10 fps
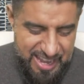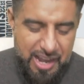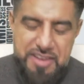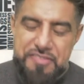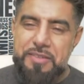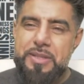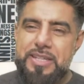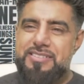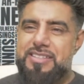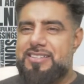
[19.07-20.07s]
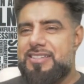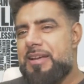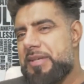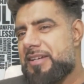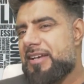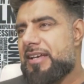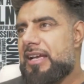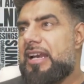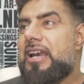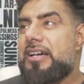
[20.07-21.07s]
I feel because the Islamic
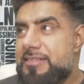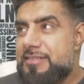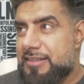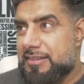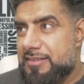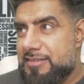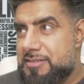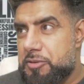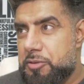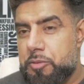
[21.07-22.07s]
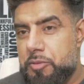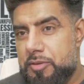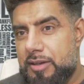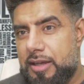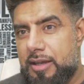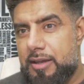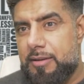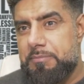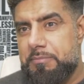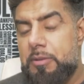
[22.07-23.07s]
license to uh,
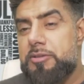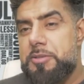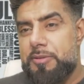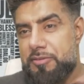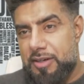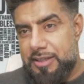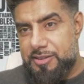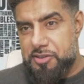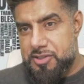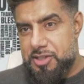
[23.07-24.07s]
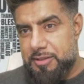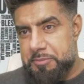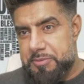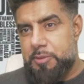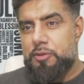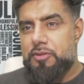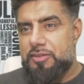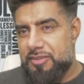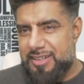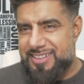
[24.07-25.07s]
multiple relationships, plural
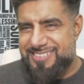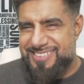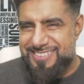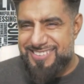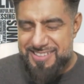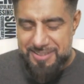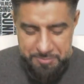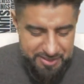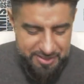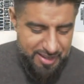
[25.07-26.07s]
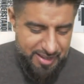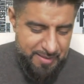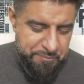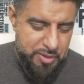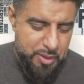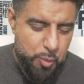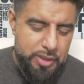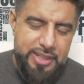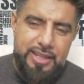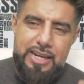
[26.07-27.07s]
relationships,
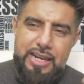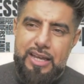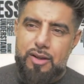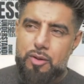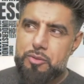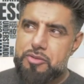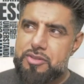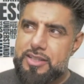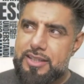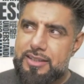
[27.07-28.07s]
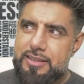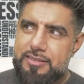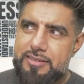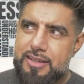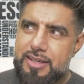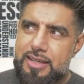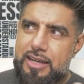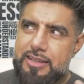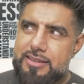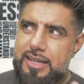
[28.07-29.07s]
what it allows is,
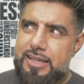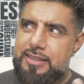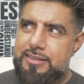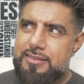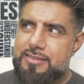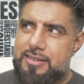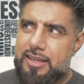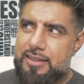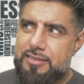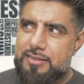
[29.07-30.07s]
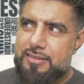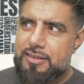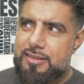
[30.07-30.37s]
like the Hadith says,